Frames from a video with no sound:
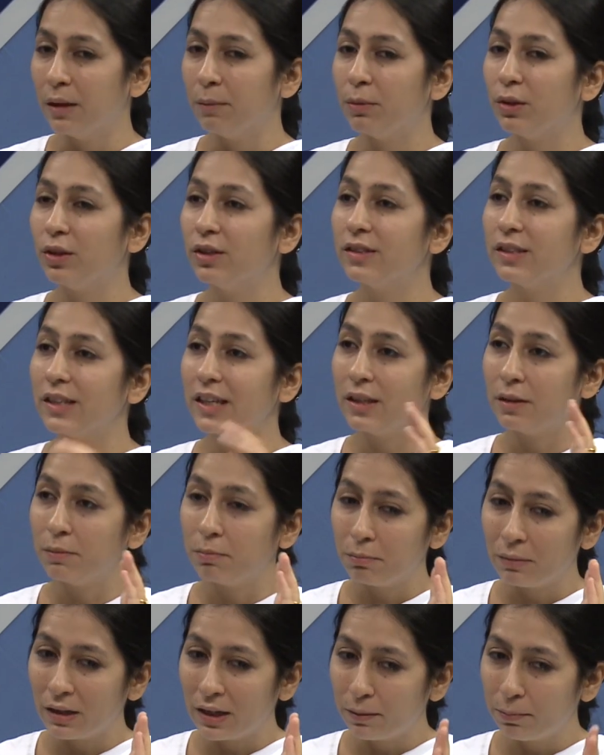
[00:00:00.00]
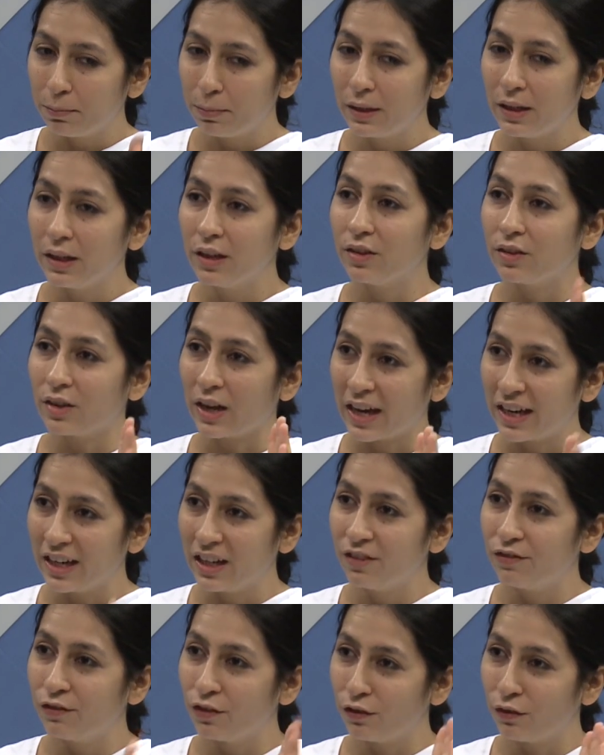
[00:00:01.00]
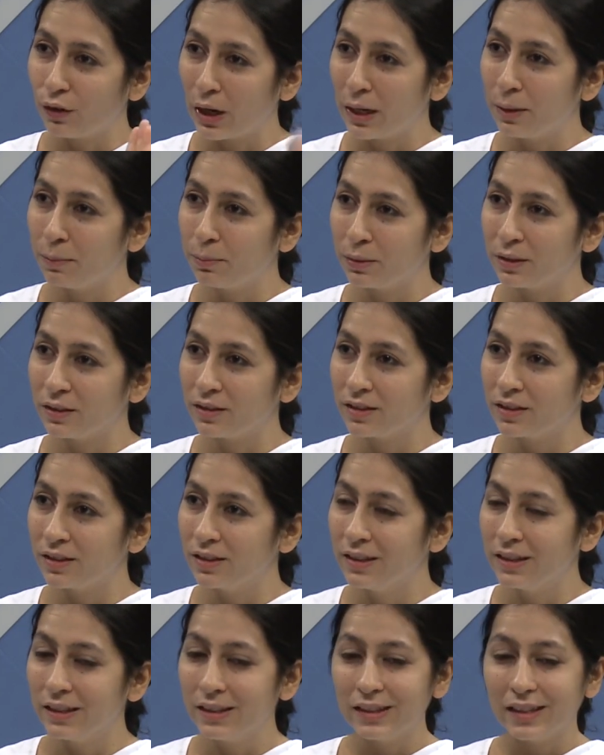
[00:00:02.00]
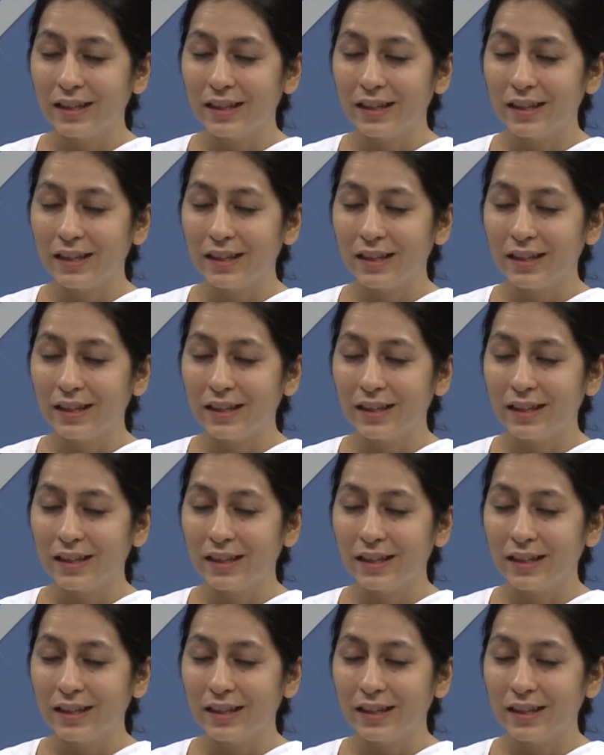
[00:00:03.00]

because it may be right for one person,